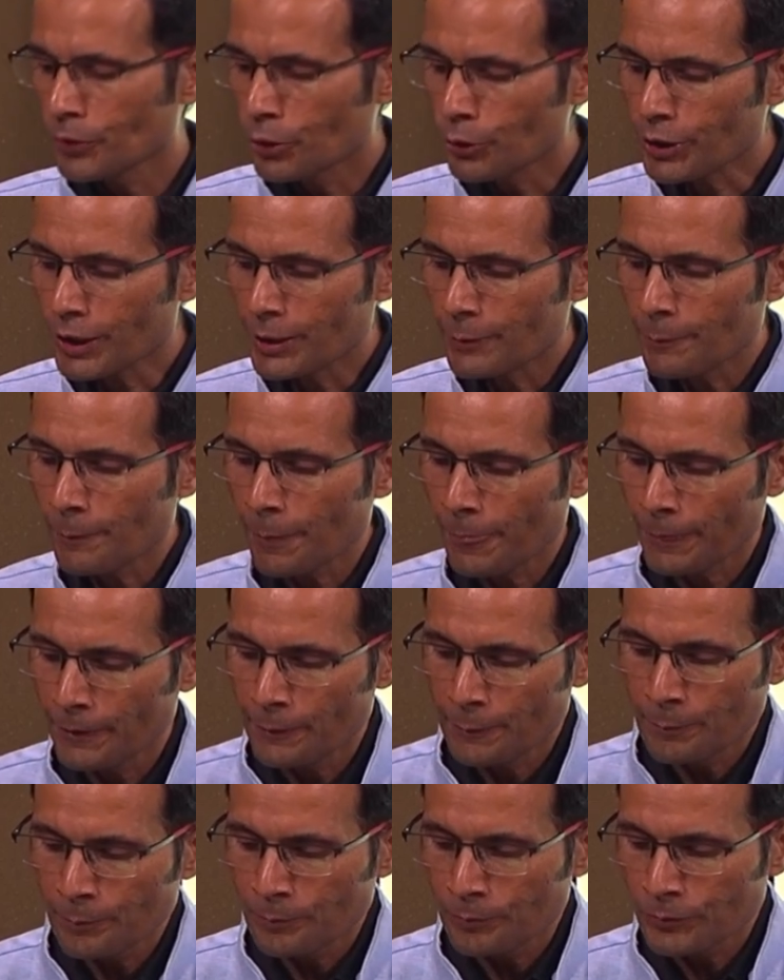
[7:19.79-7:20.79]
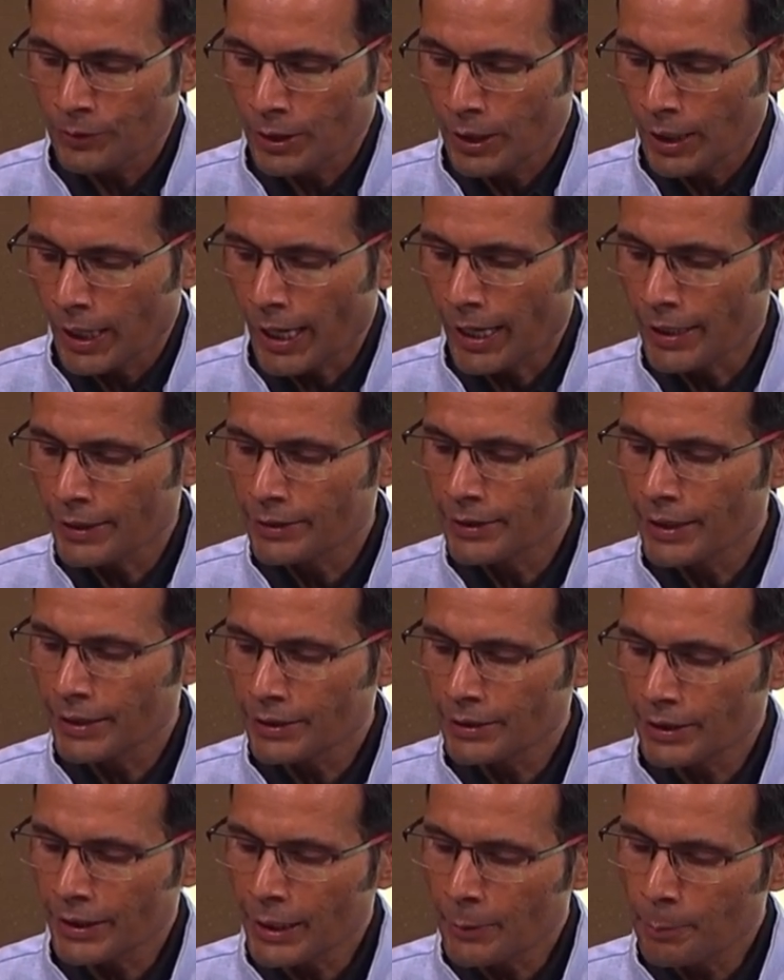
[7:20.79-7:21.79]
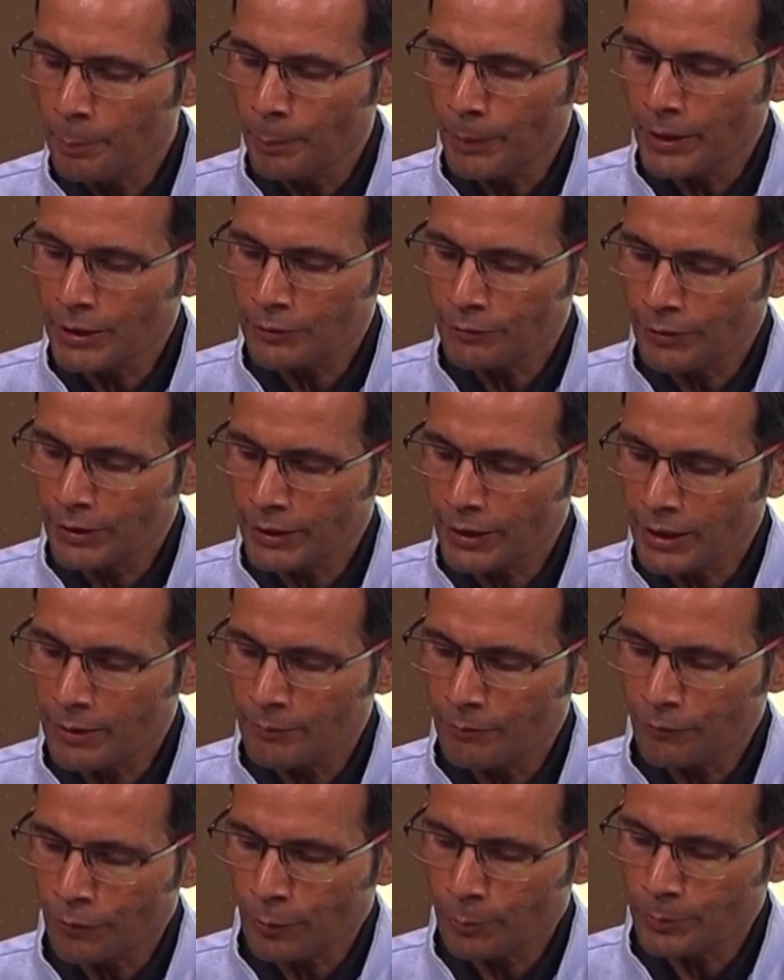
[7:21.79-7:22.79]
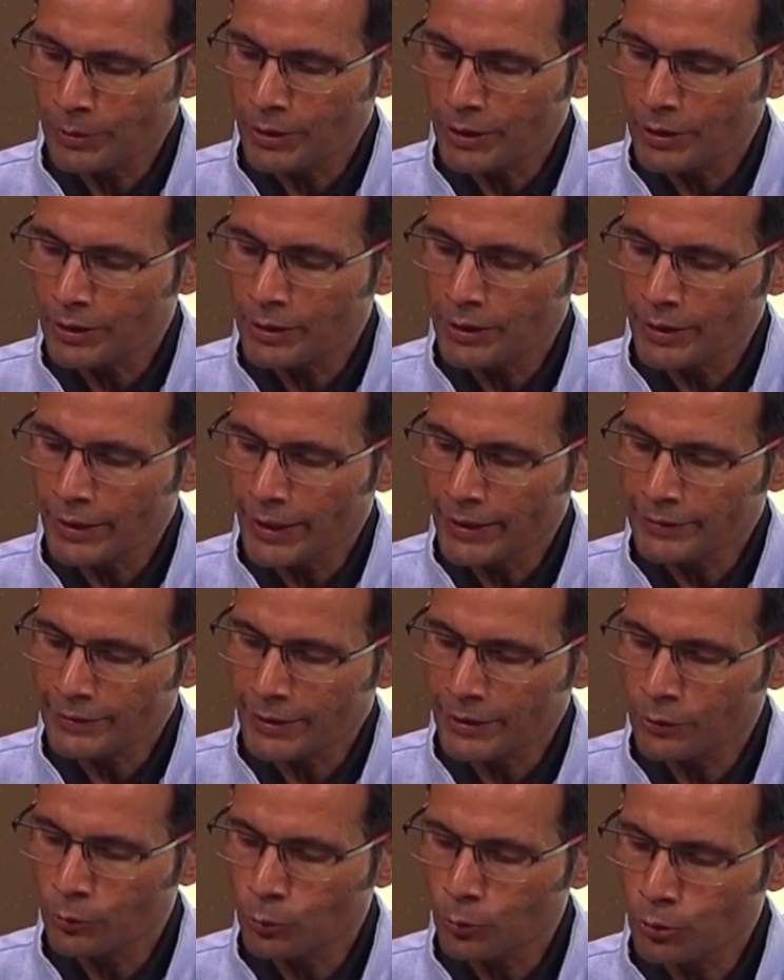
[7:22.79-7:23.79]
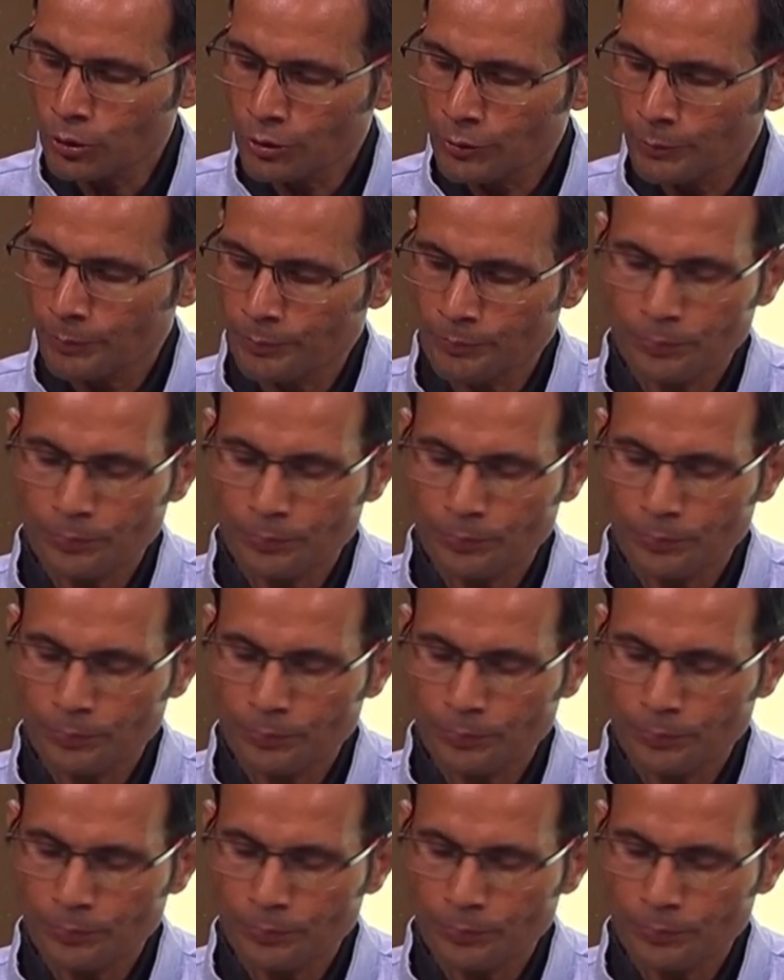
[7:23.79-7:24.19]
Okay, and then impulse will come from the SA node,